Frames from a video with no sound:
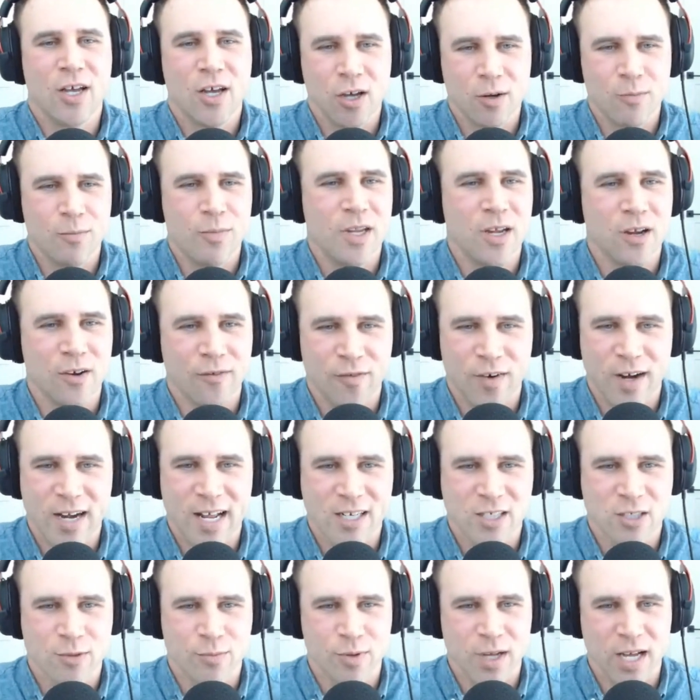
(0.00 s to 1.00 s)
could be your
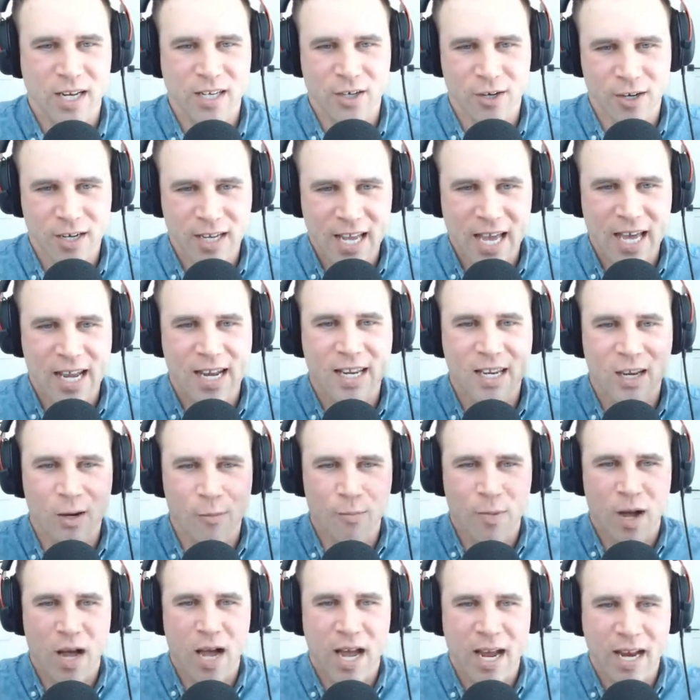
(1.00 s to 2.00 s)
financial plan. You're getting your
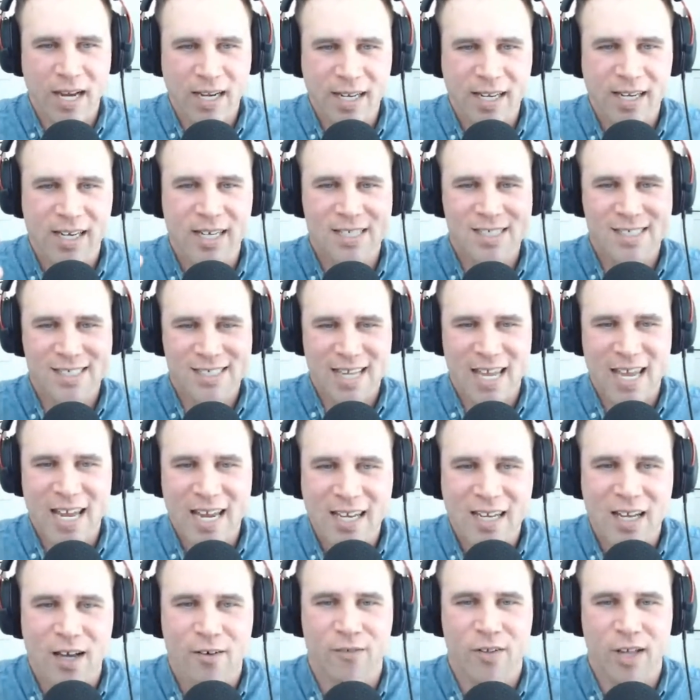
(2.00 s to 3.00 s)
mind in a
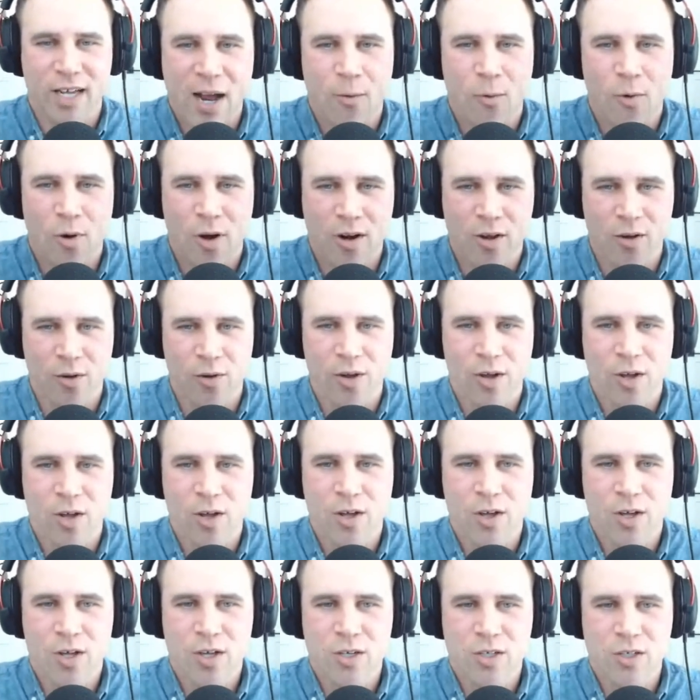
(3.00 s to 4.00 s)
state of, I want to
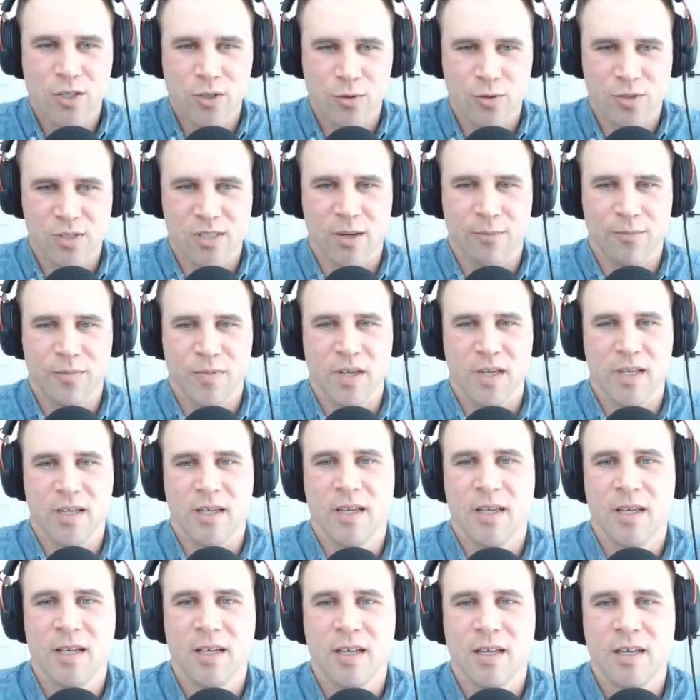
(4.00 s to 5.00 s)
do
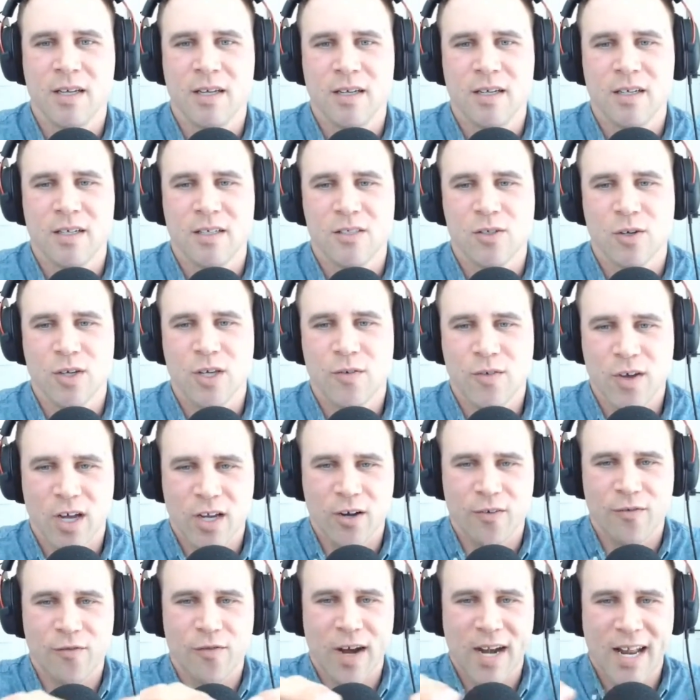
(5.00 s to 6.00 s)
something. So you've got
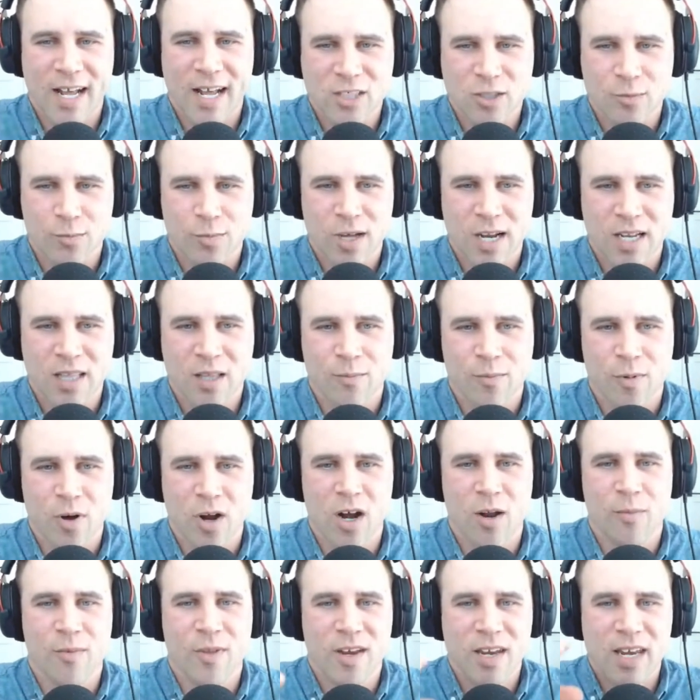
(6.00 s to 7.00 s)
your financial plan at the
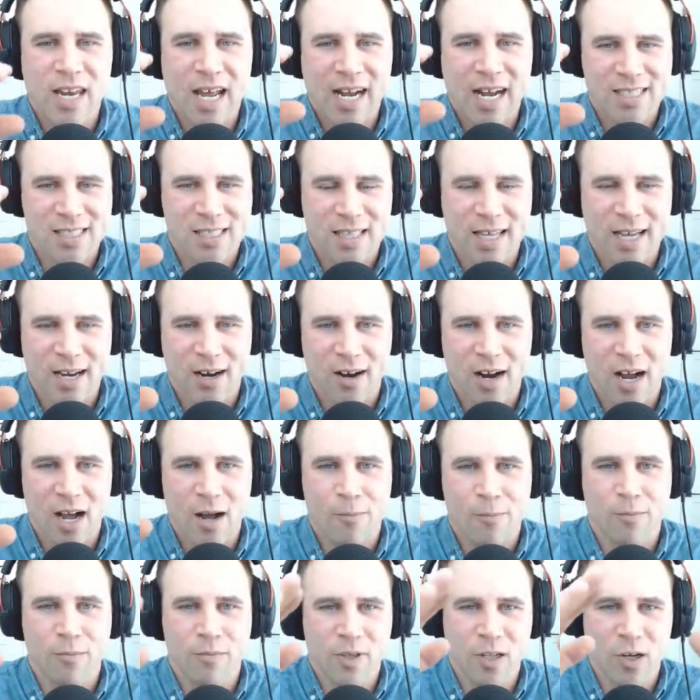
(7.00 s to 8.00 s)
bottom. The next layer
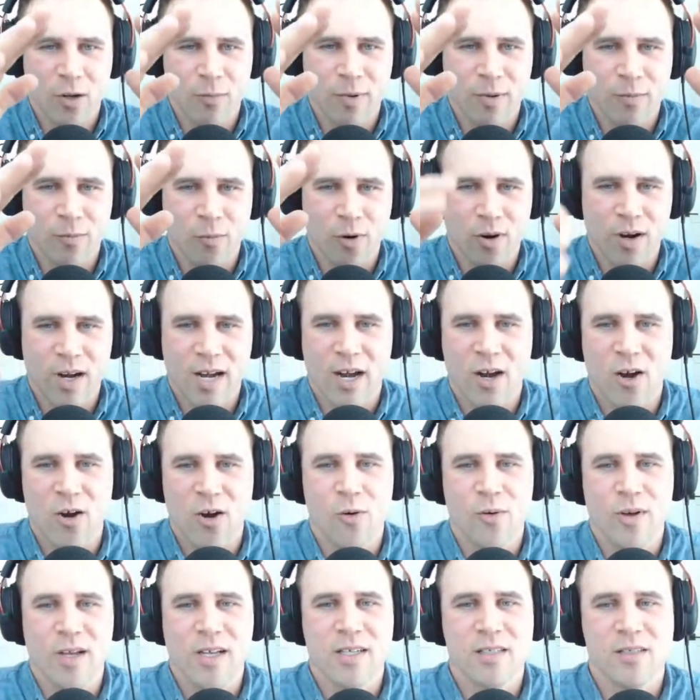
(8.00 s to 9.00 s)
up, a little bit more
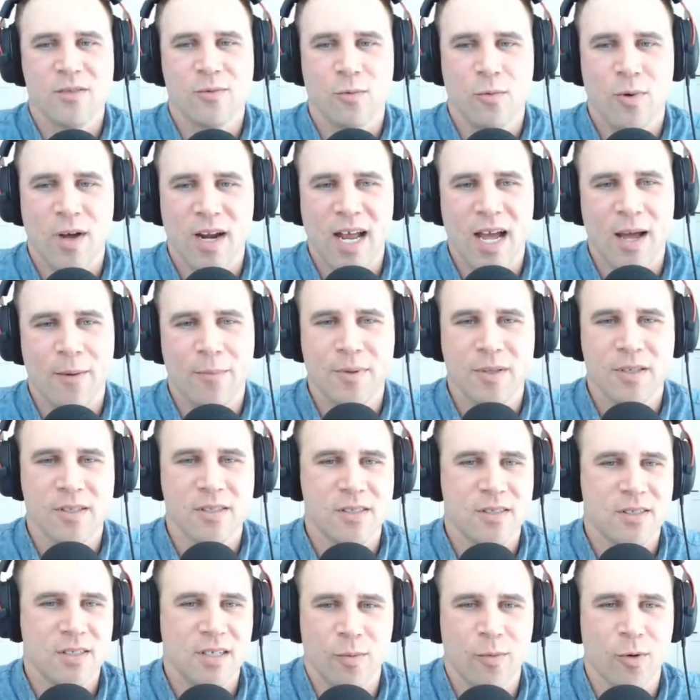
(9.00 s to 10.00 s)
narrow, is what
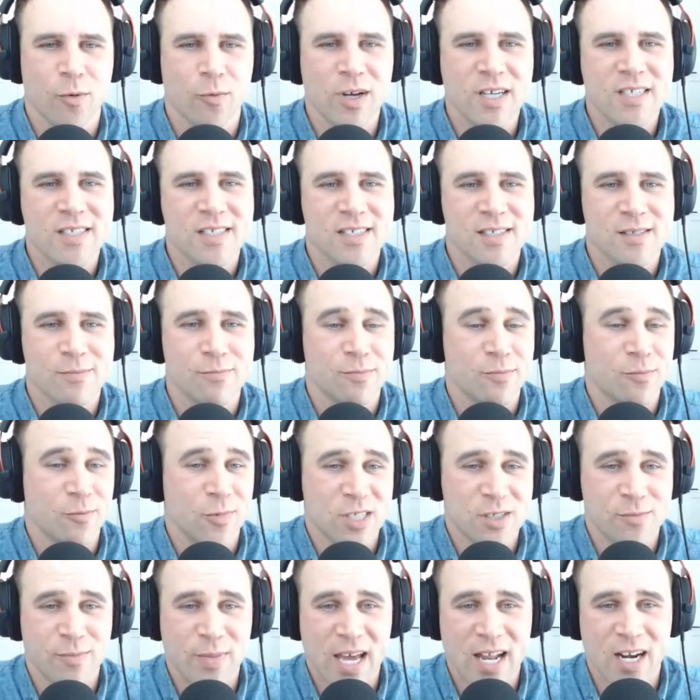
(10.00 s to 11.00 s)
happens from a risk
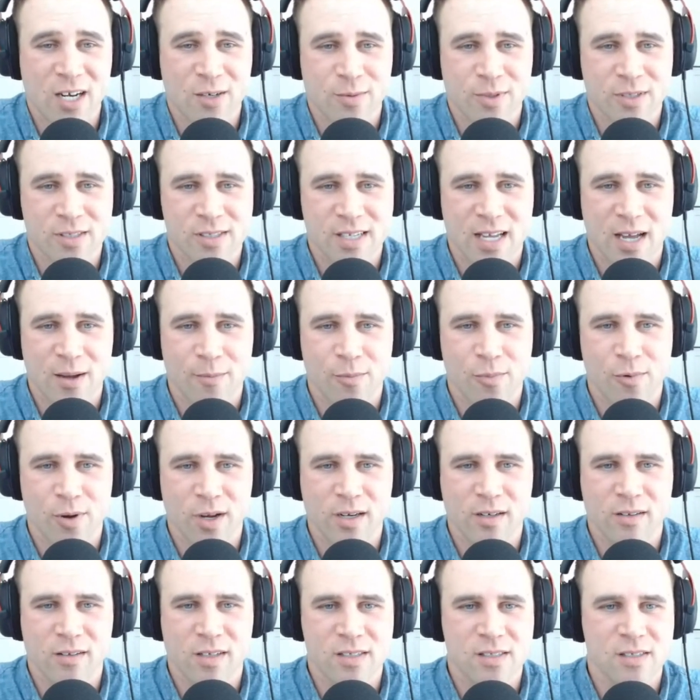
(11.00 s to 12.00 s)
risk management
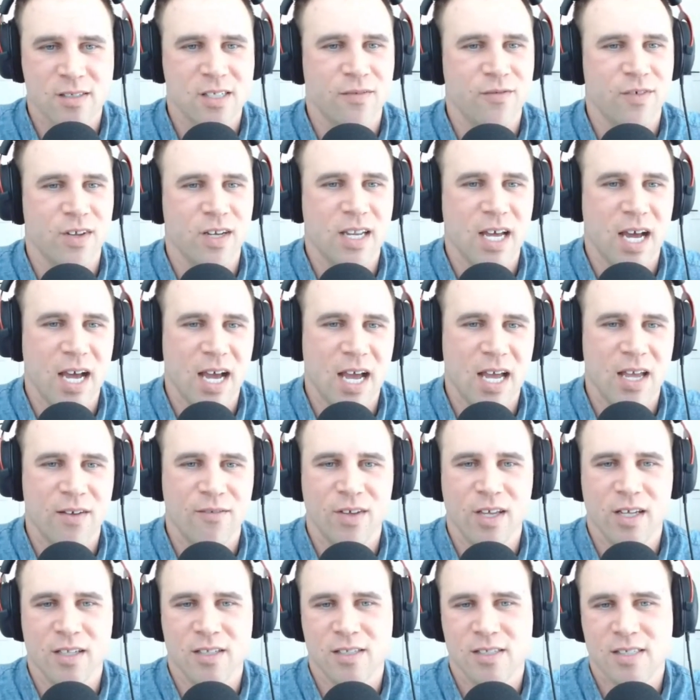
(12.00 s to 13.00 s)
standpoint. This is if you die,
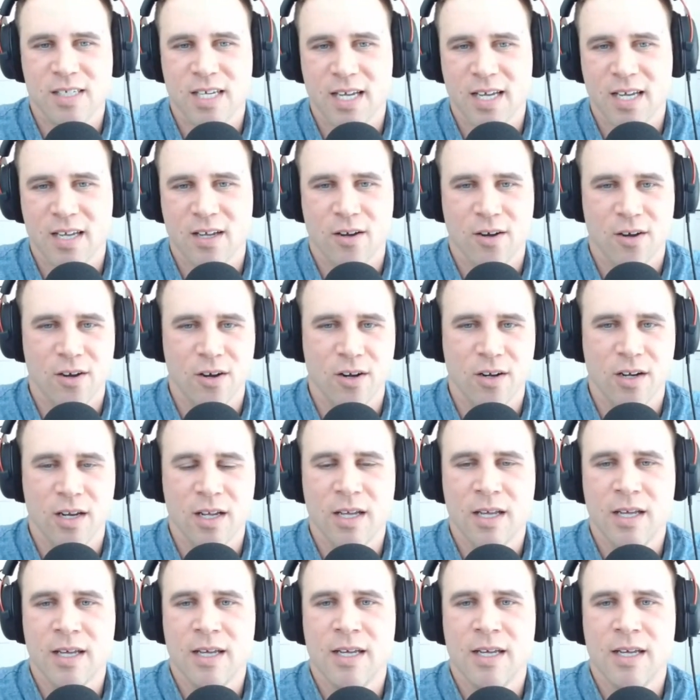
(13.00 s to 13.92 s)
if you get sick, hurt.